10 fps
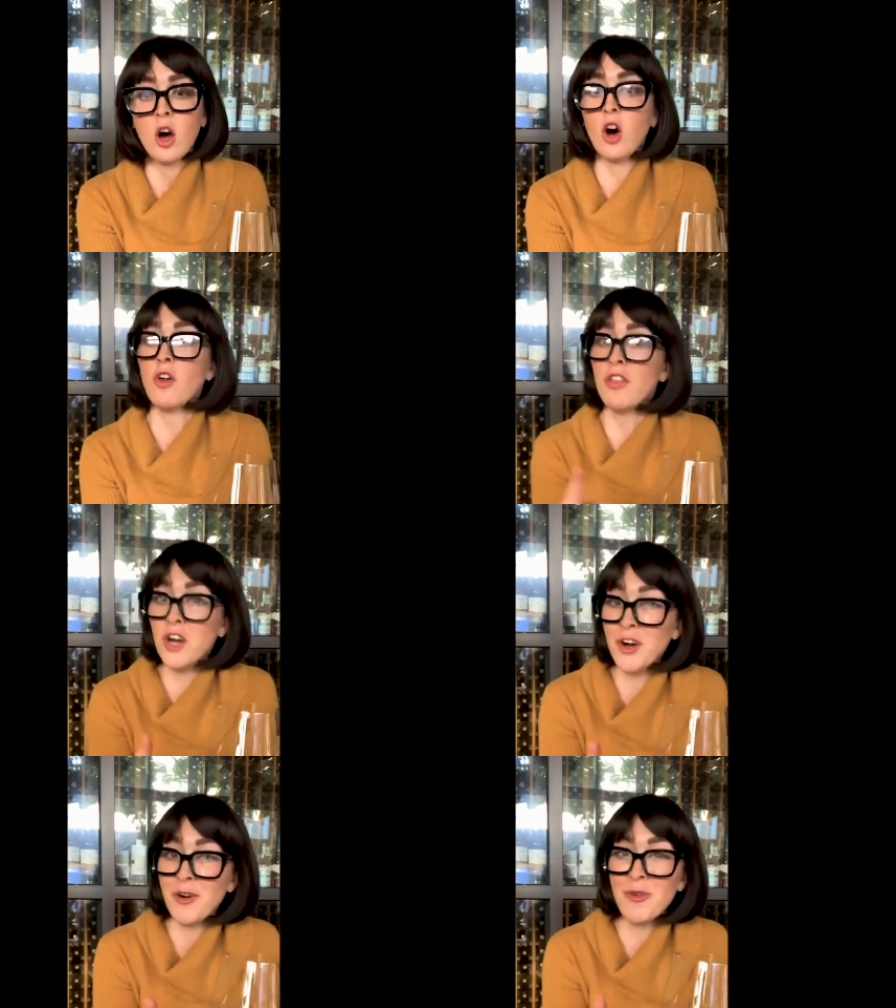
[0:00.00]

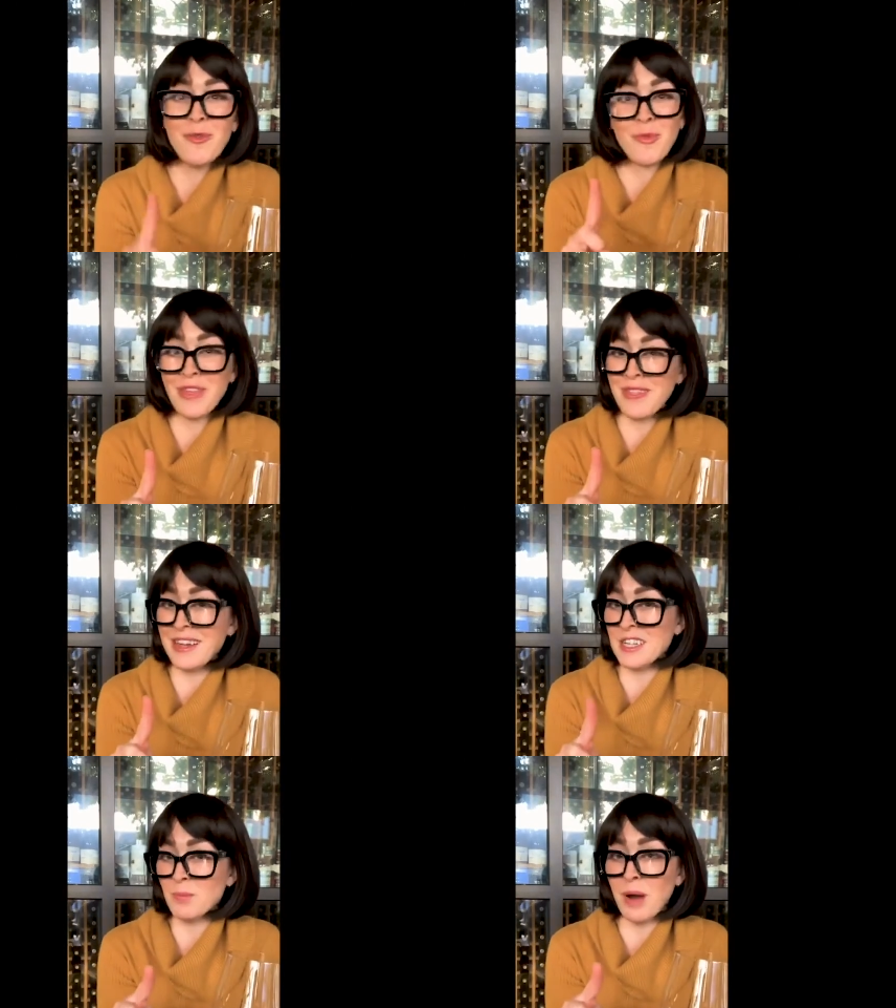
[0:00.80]
although we
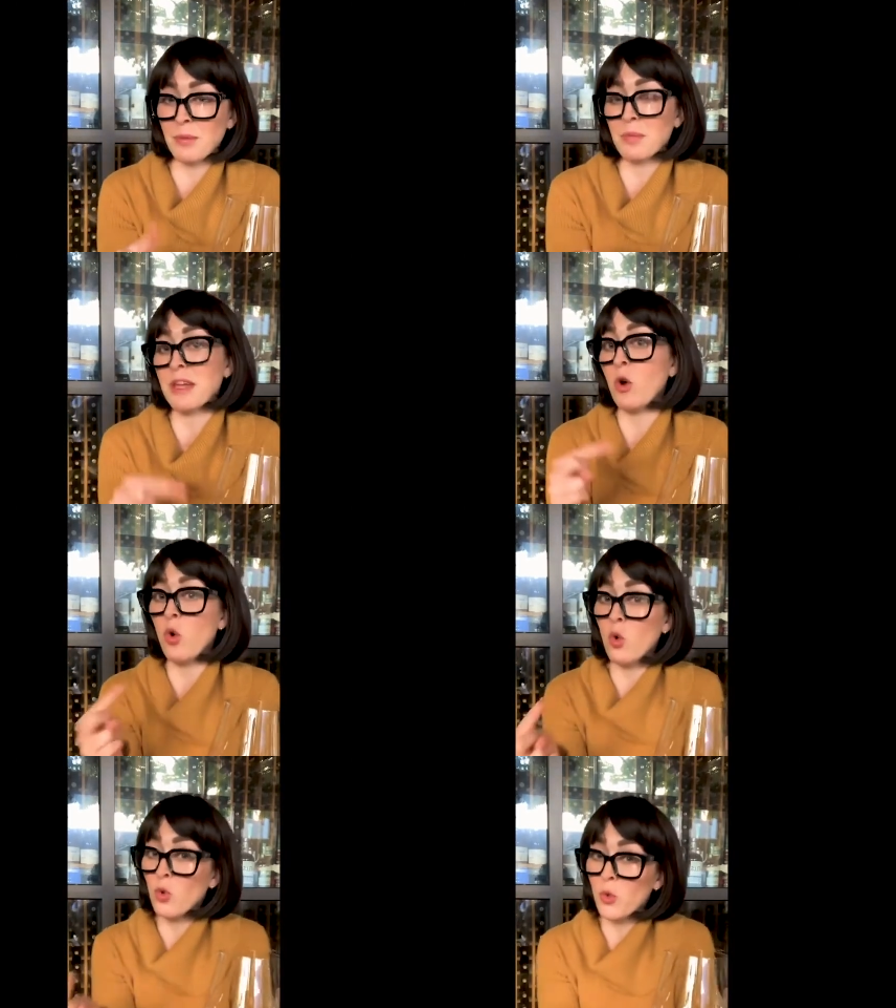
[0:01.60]
think it's probably
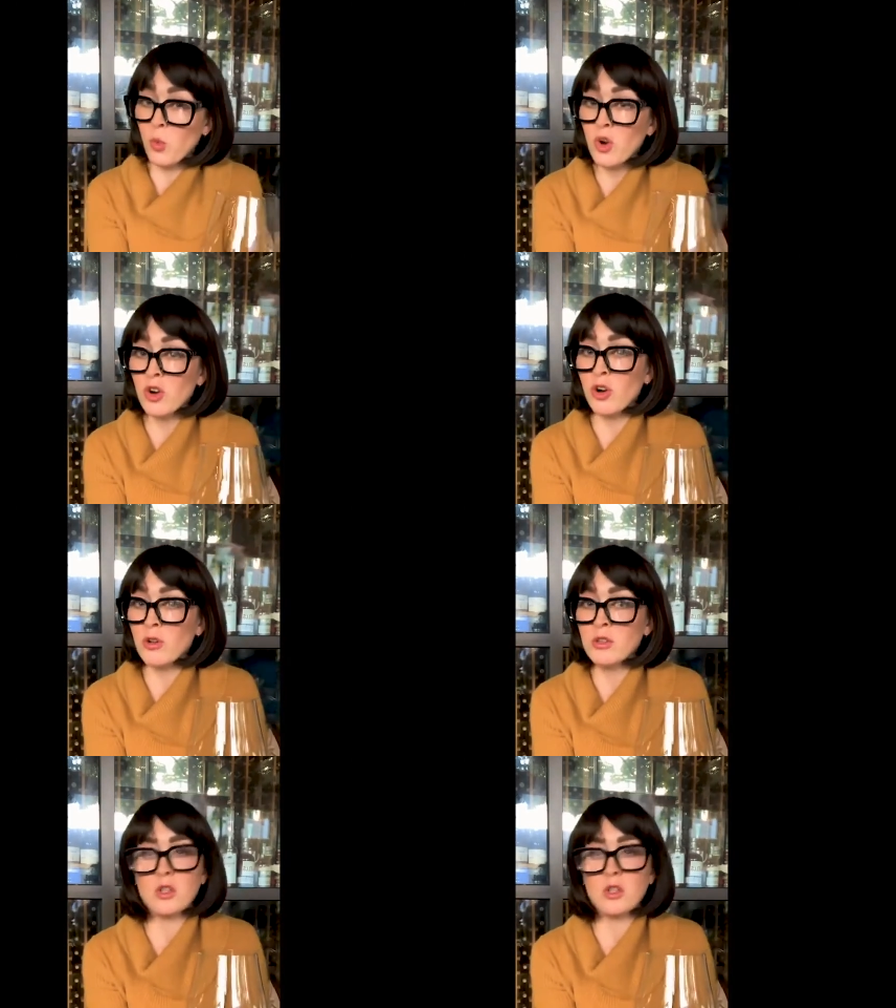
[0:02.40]
old world.